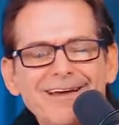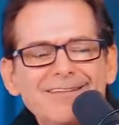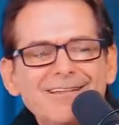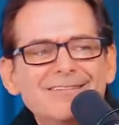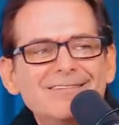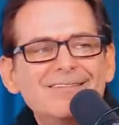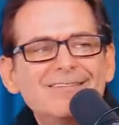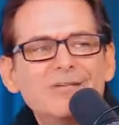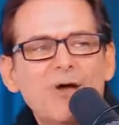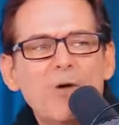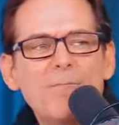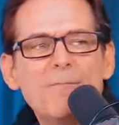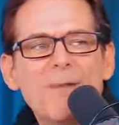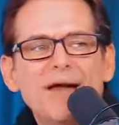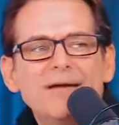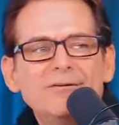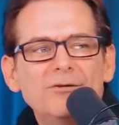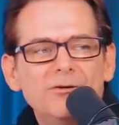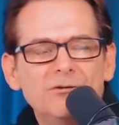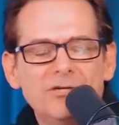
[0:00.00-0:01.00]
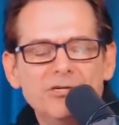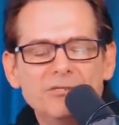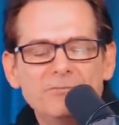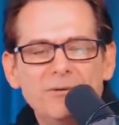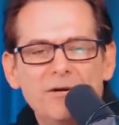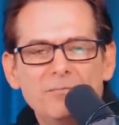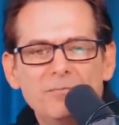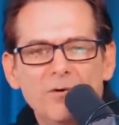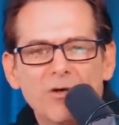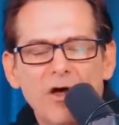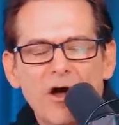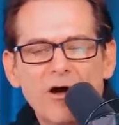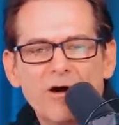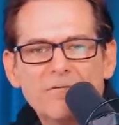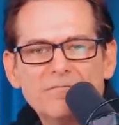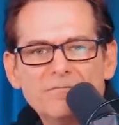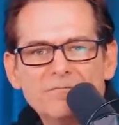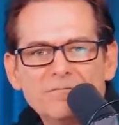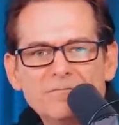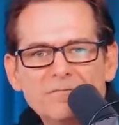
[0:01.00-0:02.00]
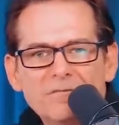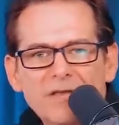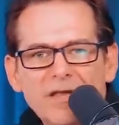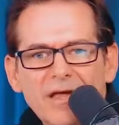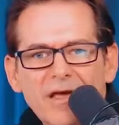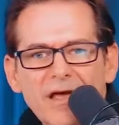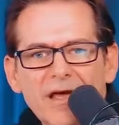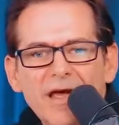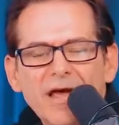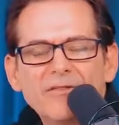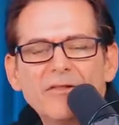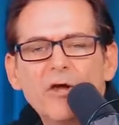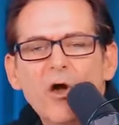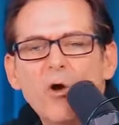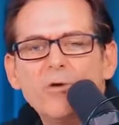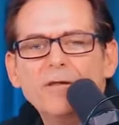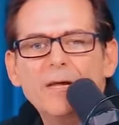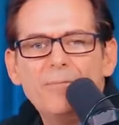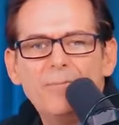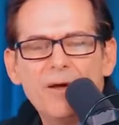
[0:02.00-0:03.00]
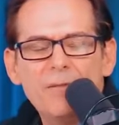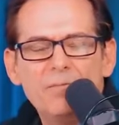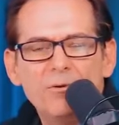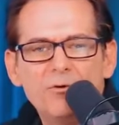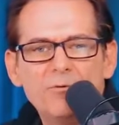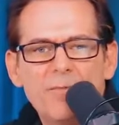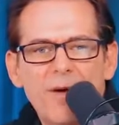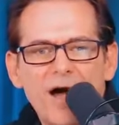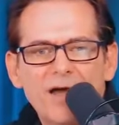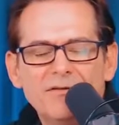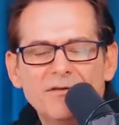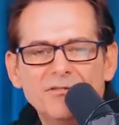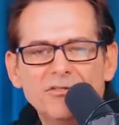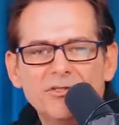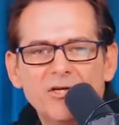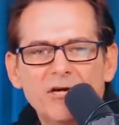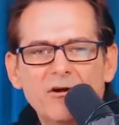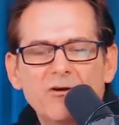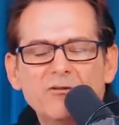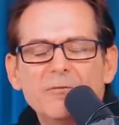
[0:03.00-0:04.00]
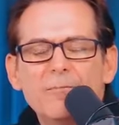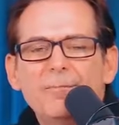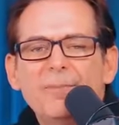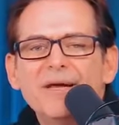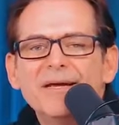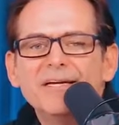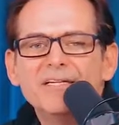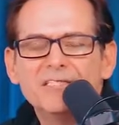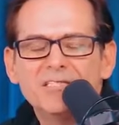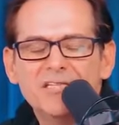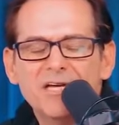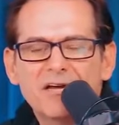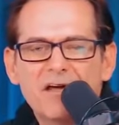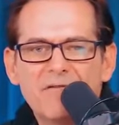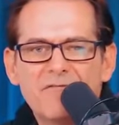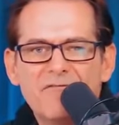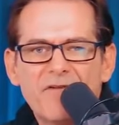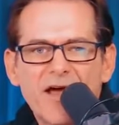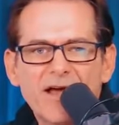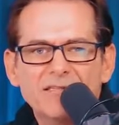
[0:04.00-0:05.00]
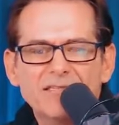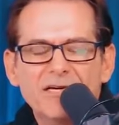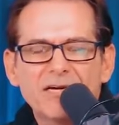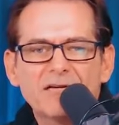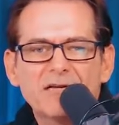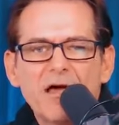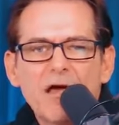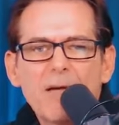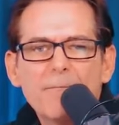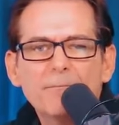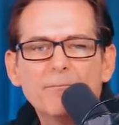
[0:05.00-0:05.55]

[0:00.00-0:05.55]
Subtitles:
This is how mental these people are. And the only people who buy this shit are the biggest sycophantic,